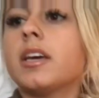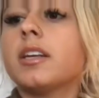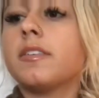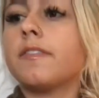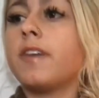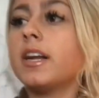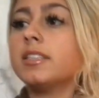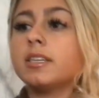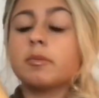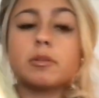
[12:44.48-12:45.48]
And
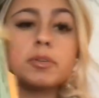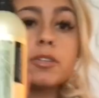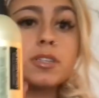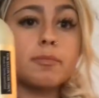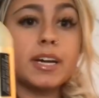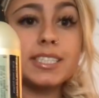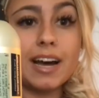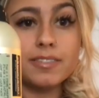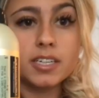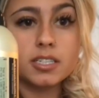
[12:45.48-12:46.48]
finally, I'm going to be using
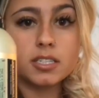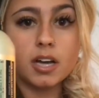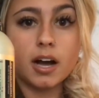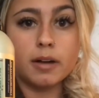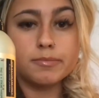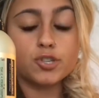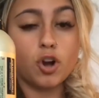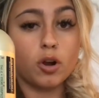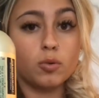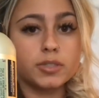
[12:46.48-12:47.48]
my Davines
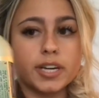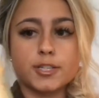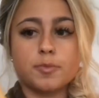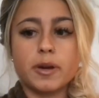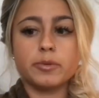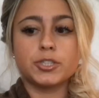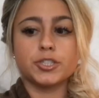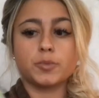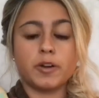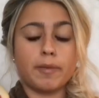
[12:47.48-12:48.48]
Stronghold
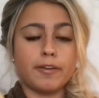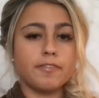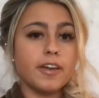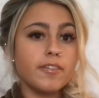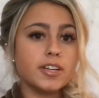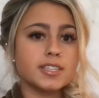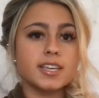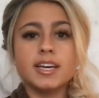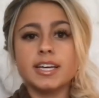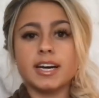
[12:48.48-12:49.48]
Hairspray, which is one of my
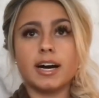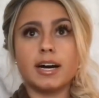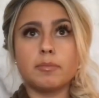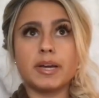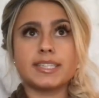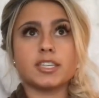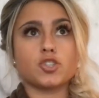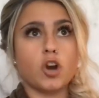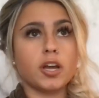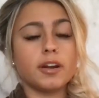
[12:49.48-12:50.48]
favorites.
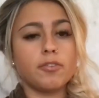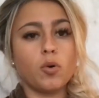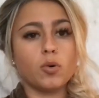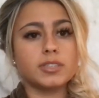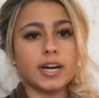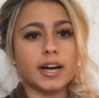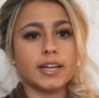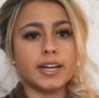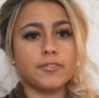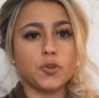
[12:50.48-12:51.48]
It's a strong enough hold
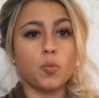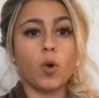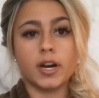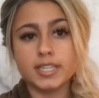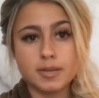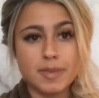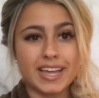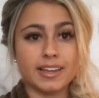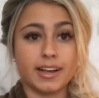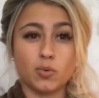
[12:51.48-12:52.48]
that if you wanted
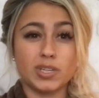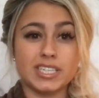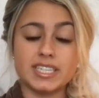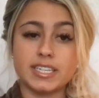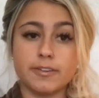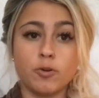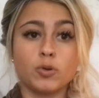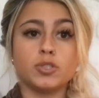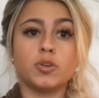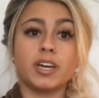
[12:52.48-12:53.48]
to make it like a really
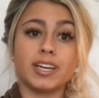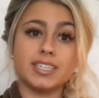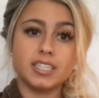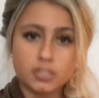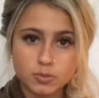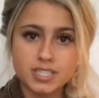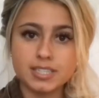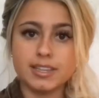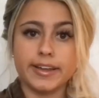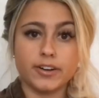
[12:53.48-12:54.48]
stiff hold, you can
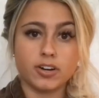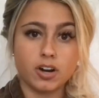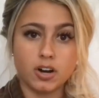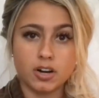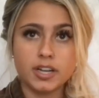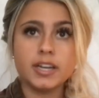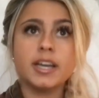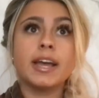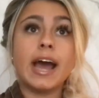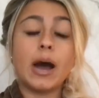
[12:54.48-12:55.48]
continuously layer it
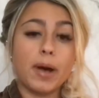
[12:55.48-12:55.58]
on.